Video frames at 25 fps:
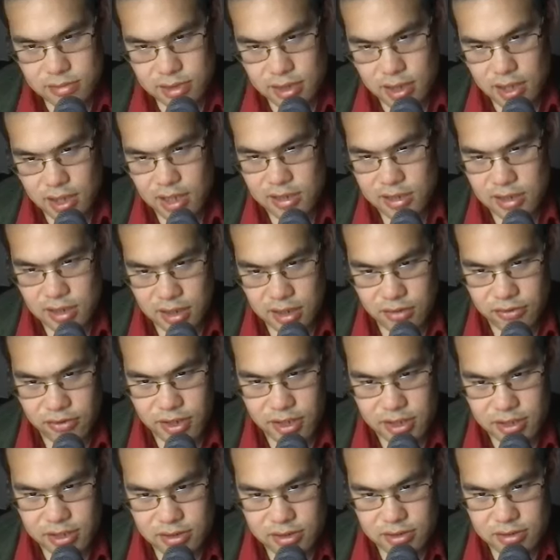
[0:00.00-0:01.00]
Hannah
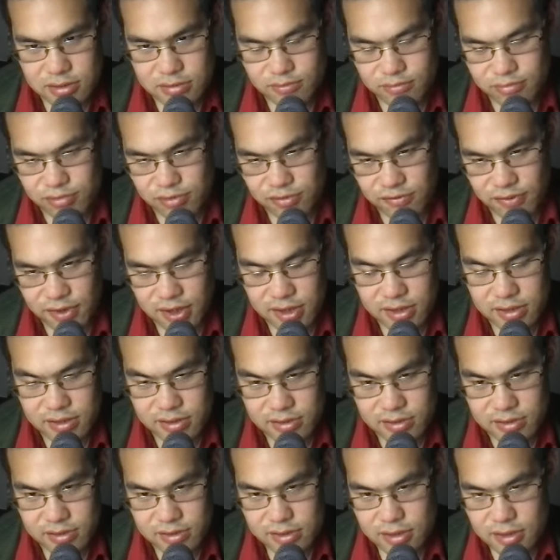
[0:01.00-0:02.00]
Arendt
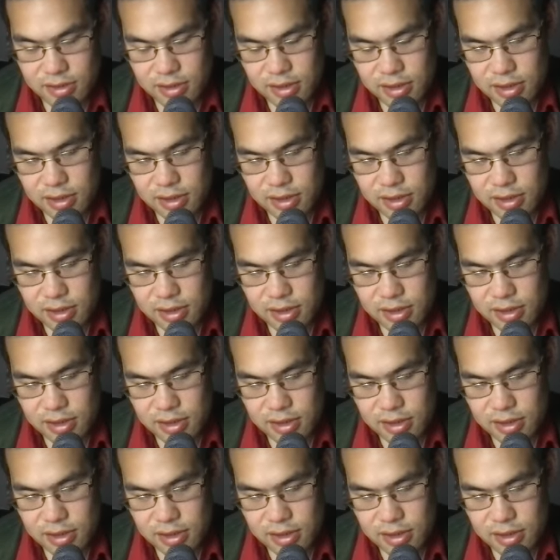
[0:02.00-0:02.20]
provided,